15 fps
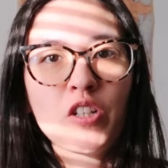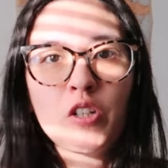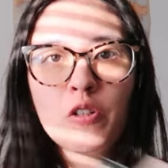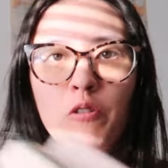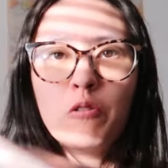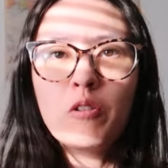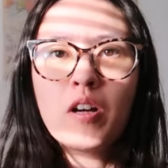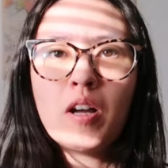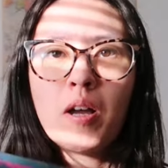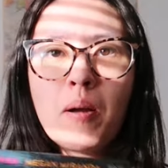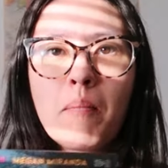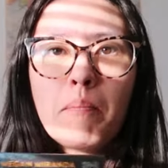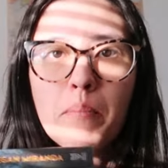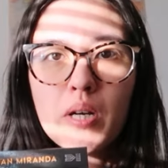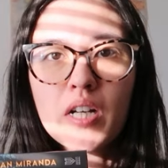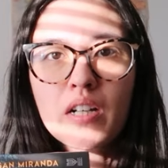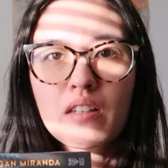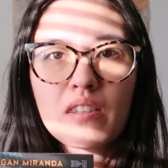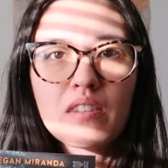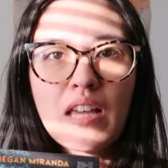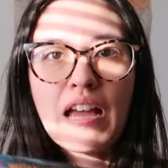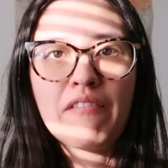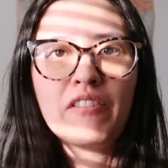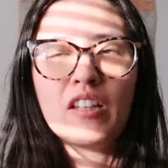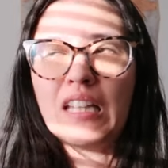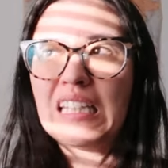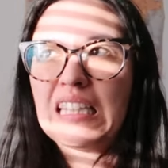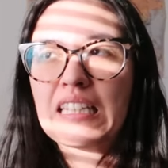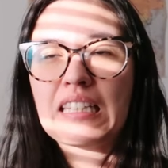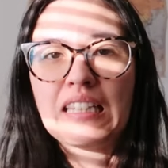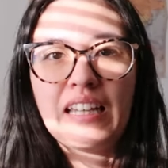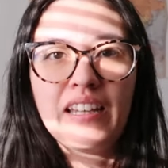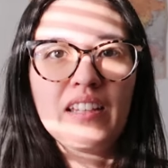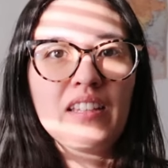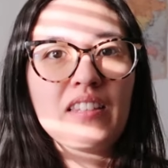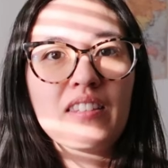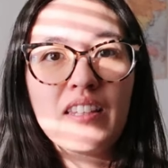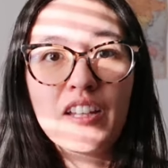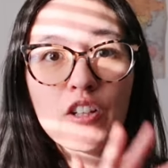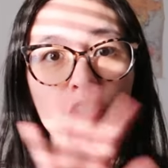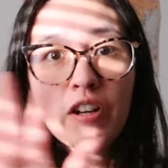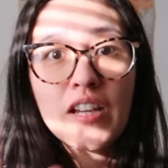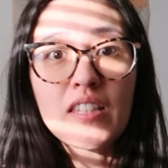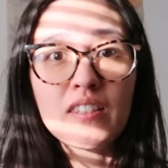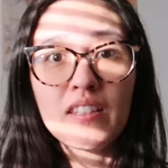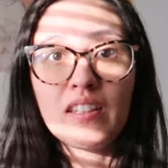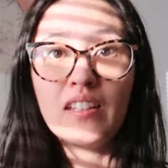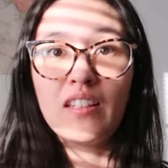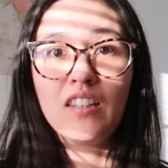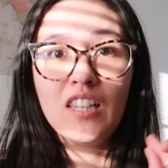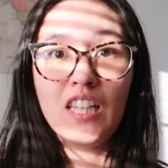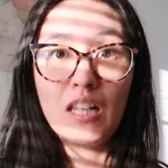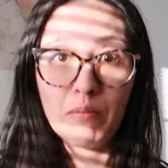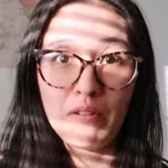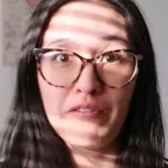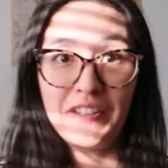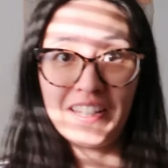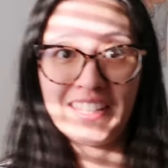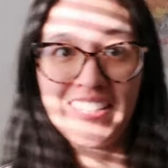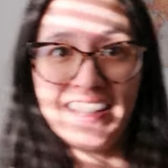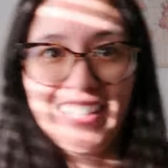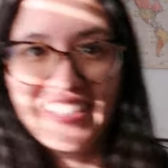two books. I feel like this light is like crazy. Let me fix